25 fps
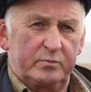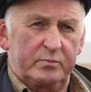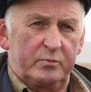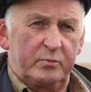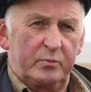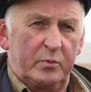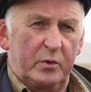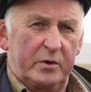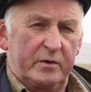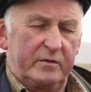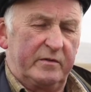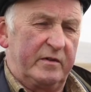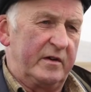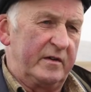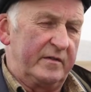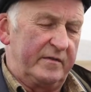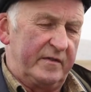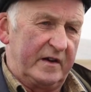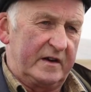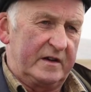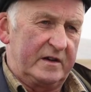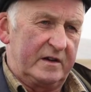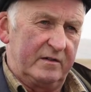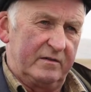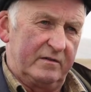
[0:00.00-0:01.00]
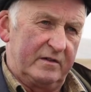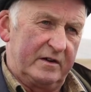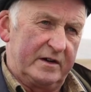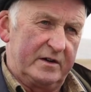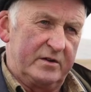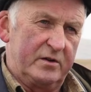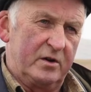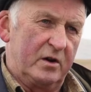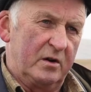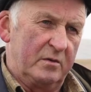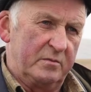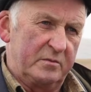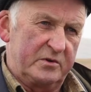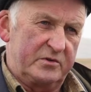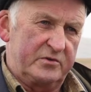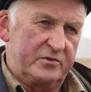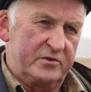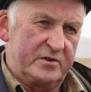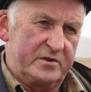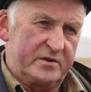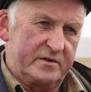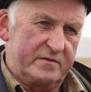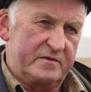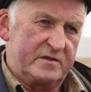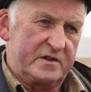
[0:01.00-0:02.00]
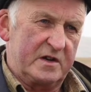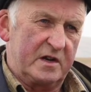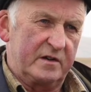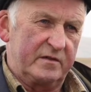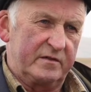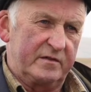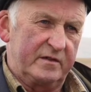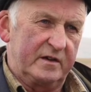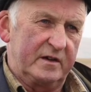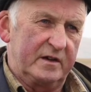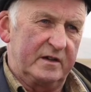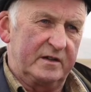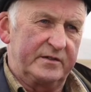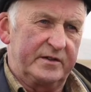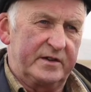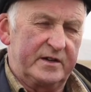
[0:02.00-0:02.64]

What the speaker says: what are effectively dormitories of Sellafield,